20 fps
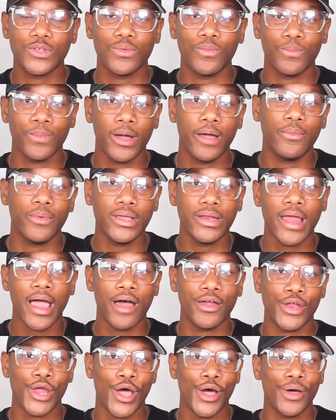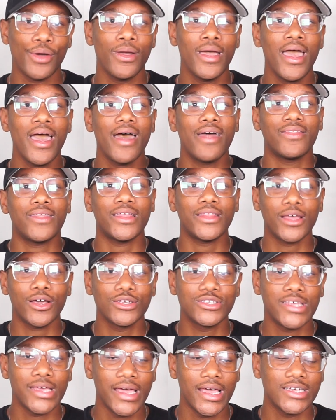what we now know that
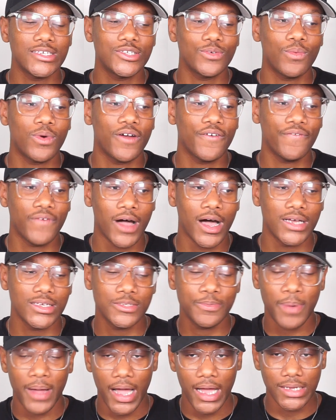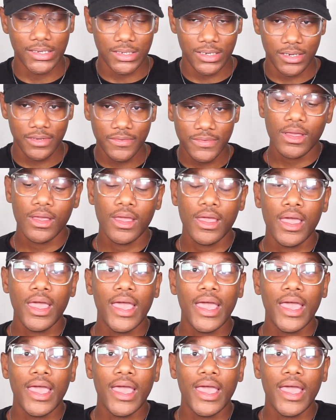those tests were false positives.